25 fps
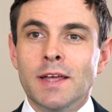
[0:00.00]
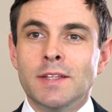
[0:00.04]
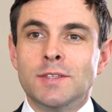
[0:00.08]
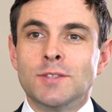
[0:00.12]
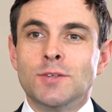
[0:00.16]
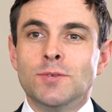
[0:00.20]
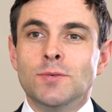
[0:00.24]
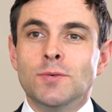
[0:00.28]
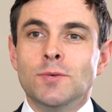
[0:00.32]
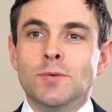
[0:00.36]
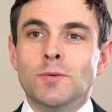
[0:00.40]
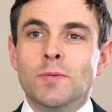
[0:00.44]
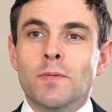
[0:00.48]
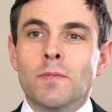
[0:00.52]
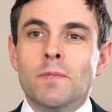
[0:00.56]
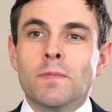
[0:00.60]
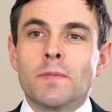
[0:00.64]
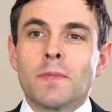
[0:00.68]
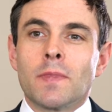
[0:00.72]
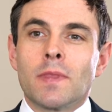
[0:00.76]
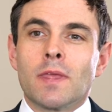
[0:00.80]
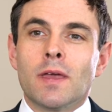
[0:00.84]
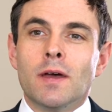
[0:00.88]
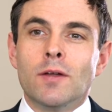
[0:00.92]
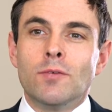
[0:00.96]
to
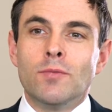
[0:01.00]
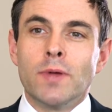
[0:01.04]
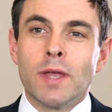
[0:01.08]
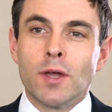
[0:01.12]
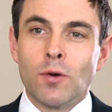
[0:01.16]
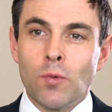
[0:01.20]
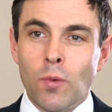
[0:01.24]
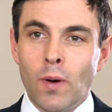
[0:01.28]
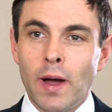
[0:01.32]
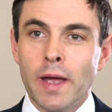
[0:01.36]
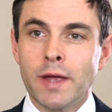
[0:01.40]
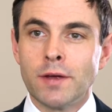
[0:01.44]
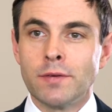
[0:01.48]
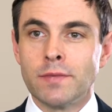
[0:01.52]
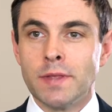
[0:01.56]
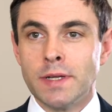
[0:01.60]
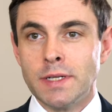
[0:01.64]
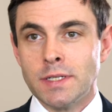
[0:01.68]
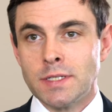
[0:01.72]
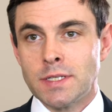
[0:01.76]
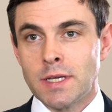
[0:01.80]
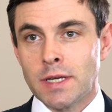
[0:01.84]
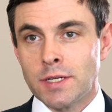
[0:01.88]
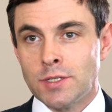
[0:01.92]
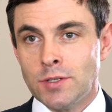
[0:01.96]
require that
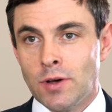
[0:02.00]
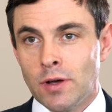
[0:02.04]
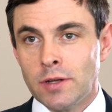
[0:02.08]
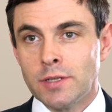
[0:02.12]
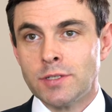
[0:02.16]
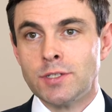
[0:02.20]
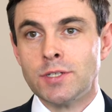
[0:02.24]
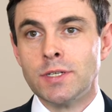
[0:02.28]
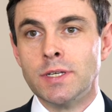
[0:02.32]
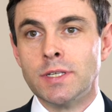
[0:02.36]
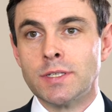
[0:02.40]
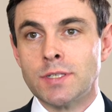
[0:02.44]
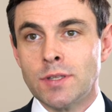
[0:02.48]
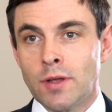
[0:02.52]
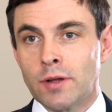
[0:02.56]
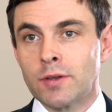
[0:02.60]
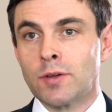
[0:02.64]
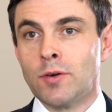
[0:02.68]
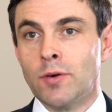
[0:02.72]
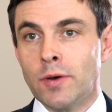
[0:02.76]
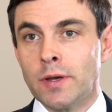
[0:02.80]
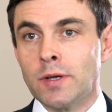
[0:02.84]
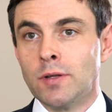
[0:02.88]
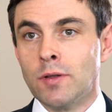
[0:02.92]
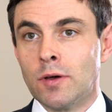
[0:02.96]
a technology is not
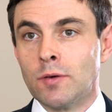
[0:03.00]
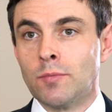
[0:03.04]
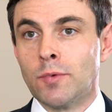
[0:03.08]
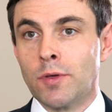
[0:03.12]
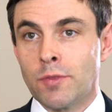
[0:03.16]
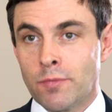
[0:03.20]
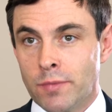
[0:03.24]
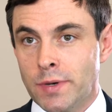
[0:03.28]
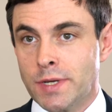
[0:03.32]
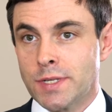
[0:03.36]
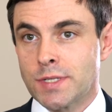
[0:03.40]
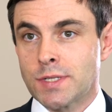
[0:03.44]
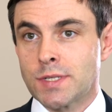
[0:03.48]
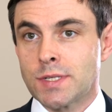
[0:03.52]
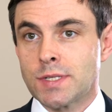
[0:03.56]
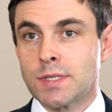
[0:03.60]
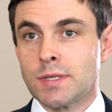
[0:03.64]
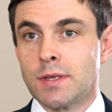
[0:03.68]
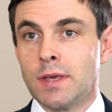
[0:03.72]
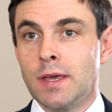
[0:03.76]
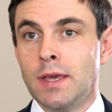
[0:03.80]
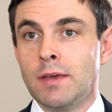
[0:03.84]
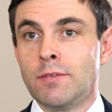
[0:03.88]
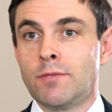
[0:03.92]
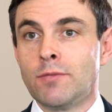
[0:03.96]
going along with risks.
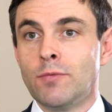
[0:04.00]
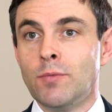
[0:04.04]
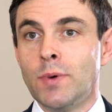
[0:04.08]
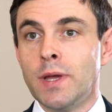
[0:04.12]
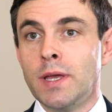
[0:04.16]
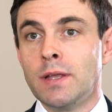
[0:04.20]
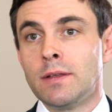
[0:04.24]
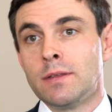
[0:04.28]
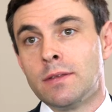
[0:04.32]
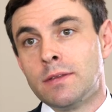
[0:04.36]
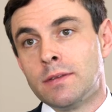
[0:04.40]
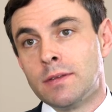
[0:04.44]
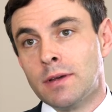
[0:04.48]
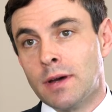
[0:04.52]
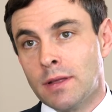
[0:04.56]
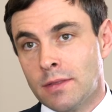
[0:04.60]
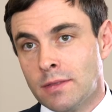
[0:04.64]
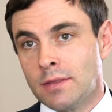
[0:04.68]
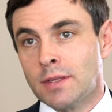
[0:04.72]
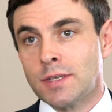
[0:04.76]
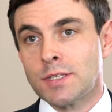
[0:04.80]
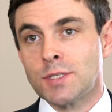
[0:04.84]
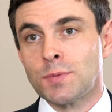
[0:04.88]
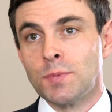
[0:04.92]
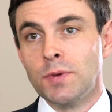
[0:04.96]
If we'd
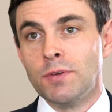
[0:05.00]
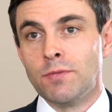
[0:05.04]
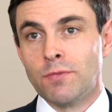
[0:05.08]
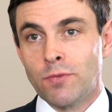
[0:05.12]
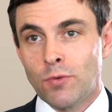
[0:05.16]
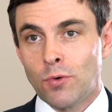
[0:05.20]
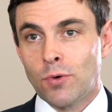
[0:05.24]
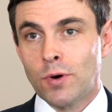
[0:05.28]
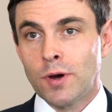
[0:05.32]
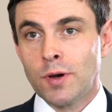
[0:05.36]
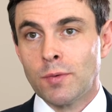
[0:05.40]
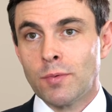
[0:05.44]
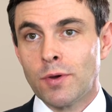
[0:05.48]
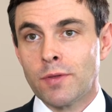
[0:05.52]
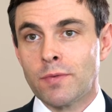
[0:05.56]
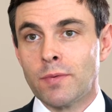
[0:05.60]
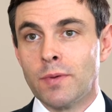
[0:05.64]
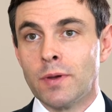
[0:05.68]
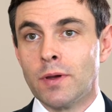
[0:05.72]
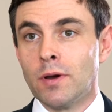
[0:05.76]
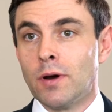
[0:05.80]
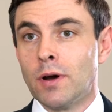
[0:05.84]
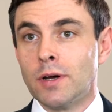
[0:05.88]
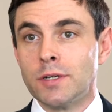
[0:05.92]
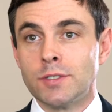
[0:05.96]
done this before with
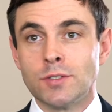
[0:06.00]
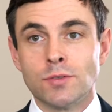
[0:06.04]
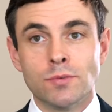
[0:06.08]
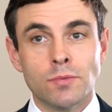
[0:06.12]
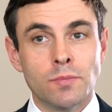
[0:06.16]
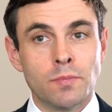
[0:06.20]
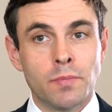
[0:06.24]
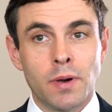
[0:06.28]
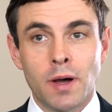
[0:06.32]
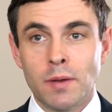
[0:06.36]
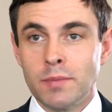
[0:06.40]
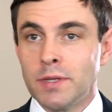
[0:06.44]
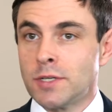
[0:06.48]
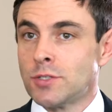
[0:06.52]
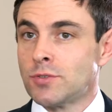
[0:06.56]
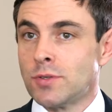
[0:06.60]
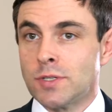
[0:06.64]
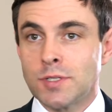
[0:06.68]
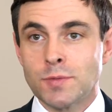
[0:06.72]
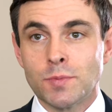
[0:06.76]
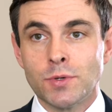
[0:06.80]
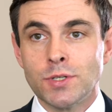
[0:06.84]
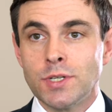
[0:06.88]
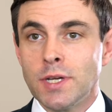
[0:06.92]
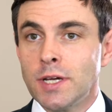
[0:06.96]
regard to public
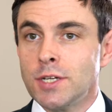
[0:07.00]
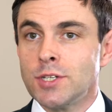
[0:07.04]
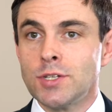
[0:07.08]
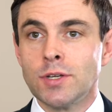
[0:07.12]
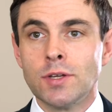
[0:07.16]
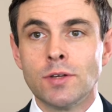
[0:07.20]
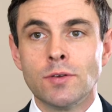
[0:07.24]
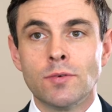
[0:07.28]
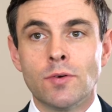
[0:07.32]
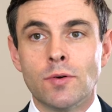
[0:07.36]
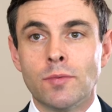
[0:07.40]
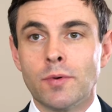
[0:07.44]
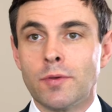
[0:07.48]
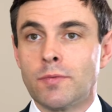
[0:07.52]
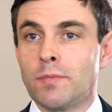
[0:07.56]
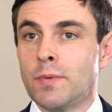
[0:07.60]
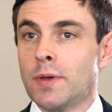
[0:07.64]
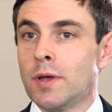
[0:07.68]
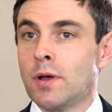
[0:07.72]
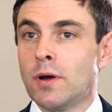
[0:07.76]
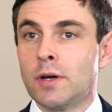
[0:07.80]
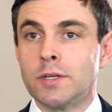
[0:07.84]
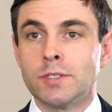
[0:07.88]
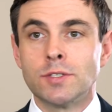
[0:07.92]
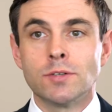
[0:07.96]
transportation or with
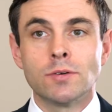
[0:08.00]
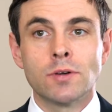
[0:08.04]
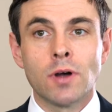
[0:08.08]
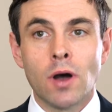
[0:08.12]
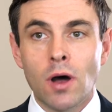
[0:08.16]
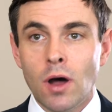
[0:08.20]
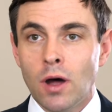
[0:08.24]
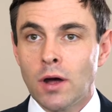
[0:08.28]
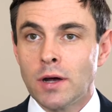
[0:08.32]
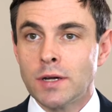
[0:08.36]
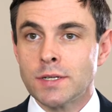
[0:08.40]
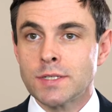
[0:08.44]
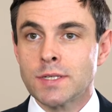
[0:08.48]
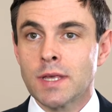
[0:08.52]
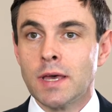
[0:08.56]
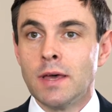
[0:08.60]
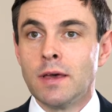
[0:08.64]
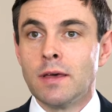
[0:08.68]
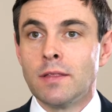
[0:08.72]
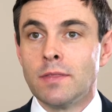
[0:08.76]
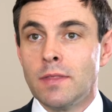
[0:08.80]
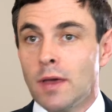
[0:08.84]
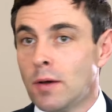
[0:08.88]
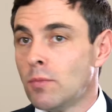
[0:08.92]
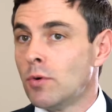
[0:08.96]
regard to cars,
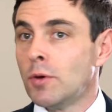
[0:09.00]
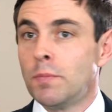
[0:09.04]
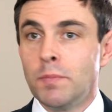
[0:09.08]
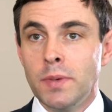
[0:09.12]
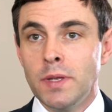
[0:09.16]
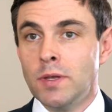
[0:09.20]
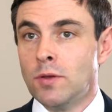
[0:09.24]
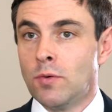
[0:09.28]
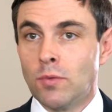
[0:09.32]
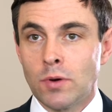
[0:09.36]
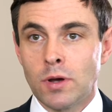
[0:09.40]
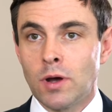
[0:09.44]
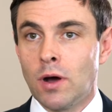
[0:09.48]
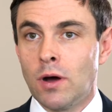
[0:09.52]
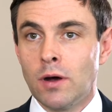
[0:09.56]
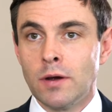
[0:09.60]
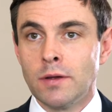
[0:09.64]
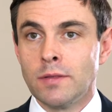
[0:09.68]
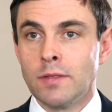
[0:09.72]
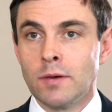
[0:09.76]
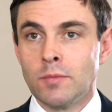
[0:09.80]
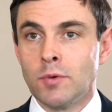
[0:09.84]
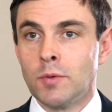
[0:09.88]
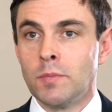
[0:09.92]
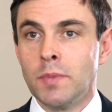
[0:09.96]
there would be no car,
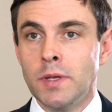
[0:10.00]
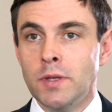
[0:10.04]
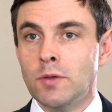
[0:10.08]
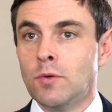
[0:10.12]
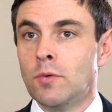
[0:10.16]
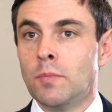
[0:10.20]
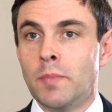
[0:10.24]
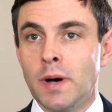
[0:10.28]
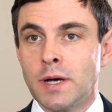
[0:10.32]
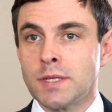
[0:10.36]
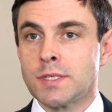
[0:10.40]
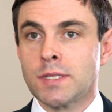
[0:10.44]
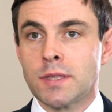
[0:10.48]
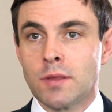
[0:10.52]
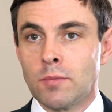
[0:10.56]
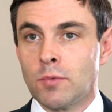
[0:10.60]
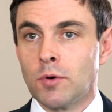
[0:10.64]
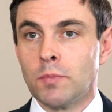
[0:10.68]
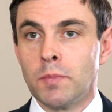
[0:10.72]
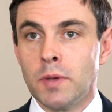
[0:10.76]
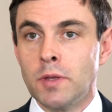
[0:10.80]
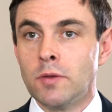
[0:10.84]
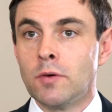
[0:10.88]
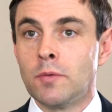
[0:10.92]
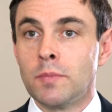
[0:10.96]
there would be no bus, there
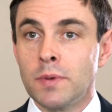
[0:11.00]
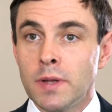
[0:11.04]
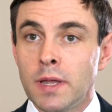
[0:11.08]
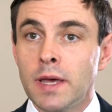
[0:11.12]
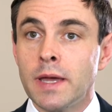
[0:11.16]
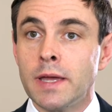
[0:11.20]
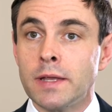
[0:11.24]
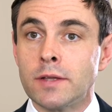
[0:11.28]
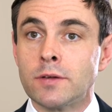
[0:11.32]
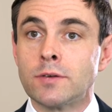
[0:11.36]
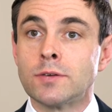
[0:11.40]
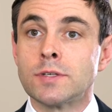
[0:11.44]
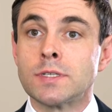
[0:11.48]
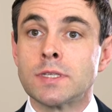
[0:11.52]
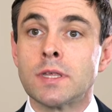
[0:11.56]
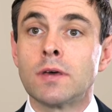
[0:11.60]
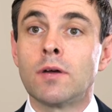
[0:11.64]
would be no plane, because